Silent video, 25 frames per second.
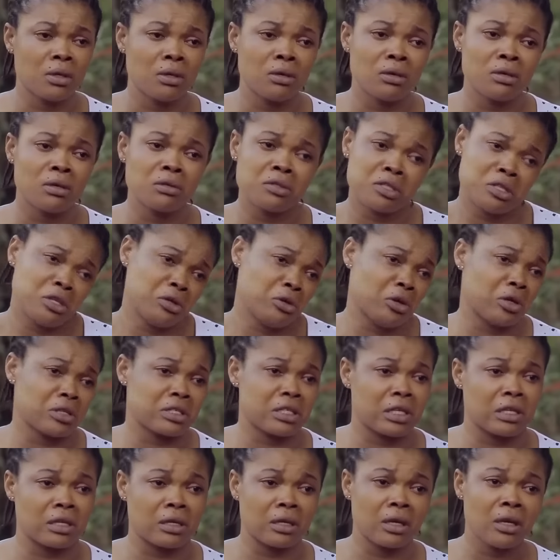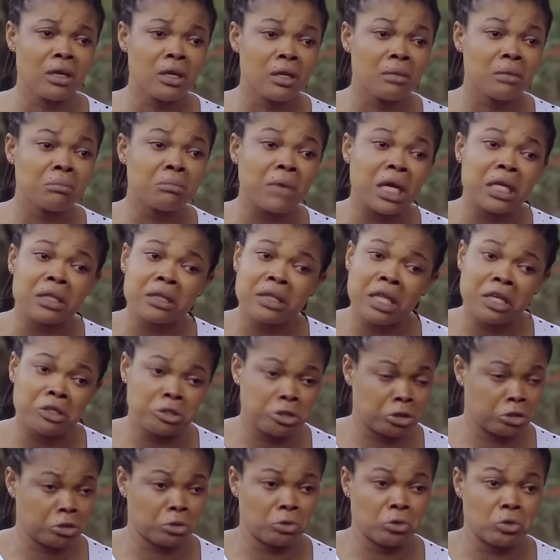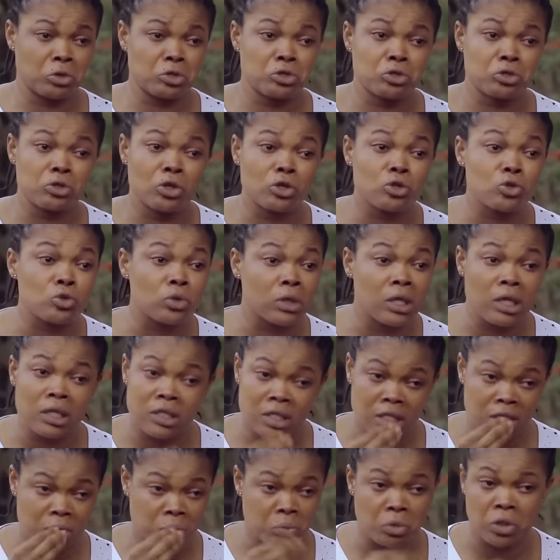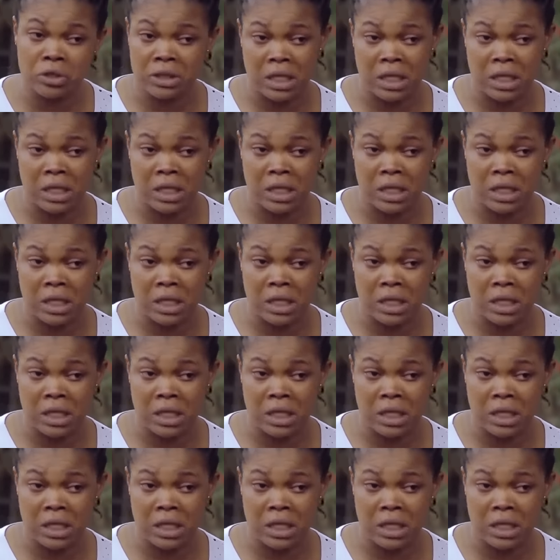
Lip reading: Seriously, my intention was just to eat his money